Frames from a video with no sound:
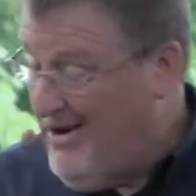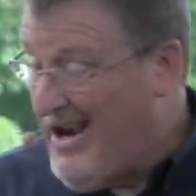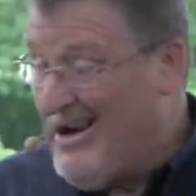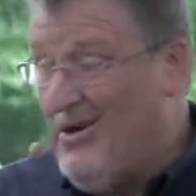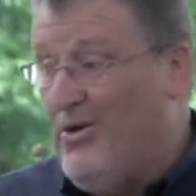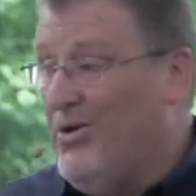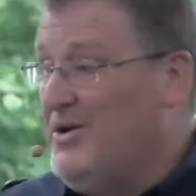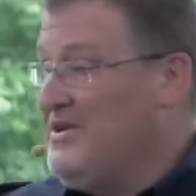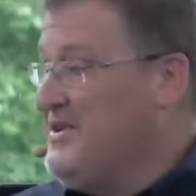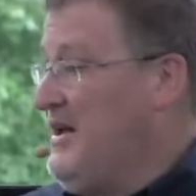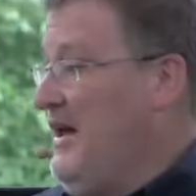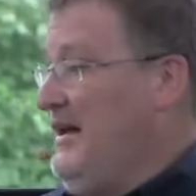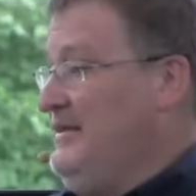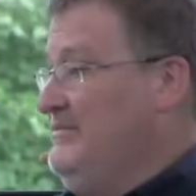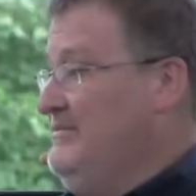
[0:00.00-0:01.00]
ride a
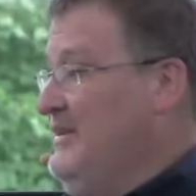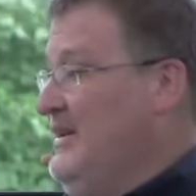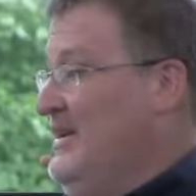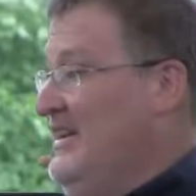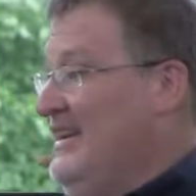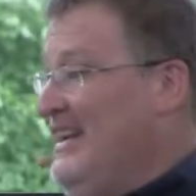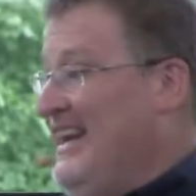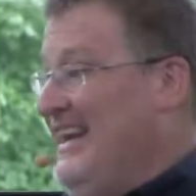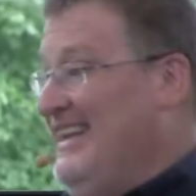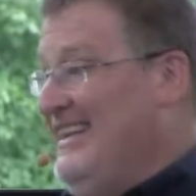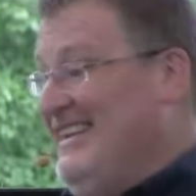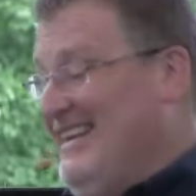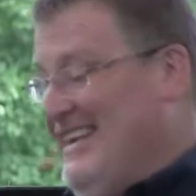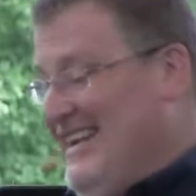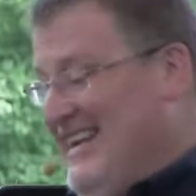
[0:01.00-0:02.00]
horse on them.
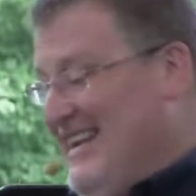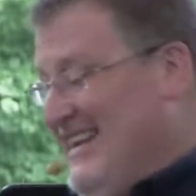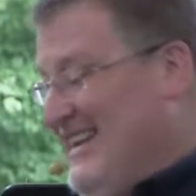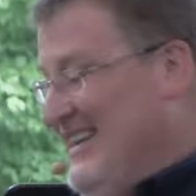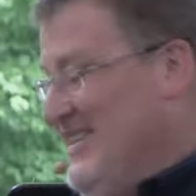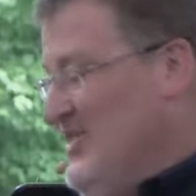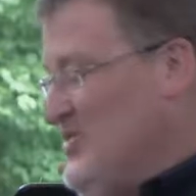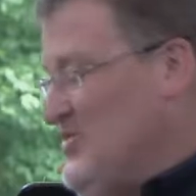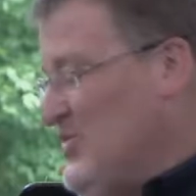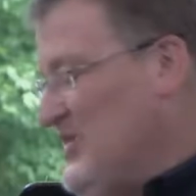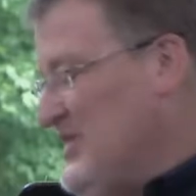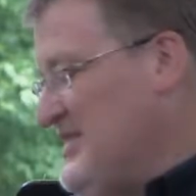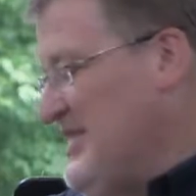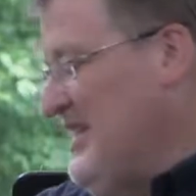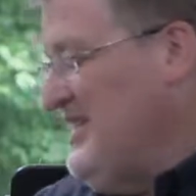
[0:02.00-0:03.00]
And so
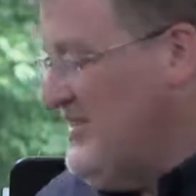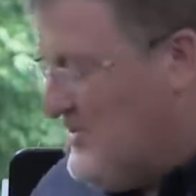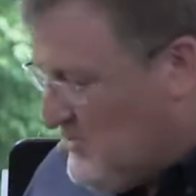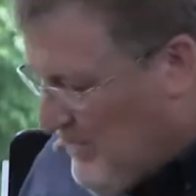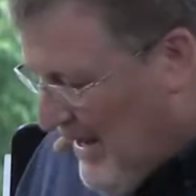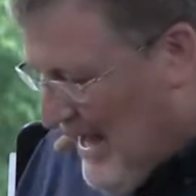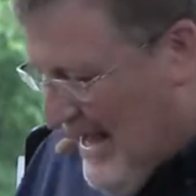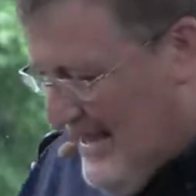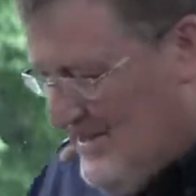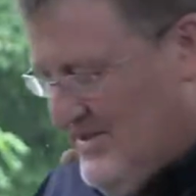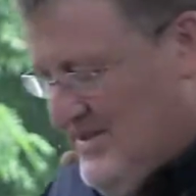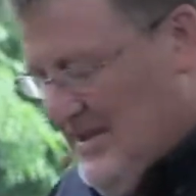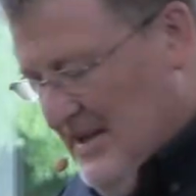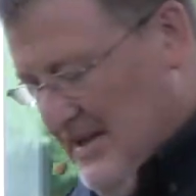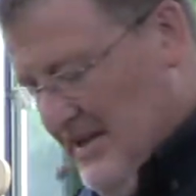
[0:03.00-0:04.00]
he sends
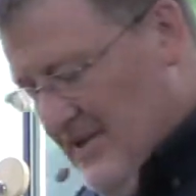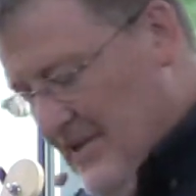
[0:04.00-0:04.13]
spies.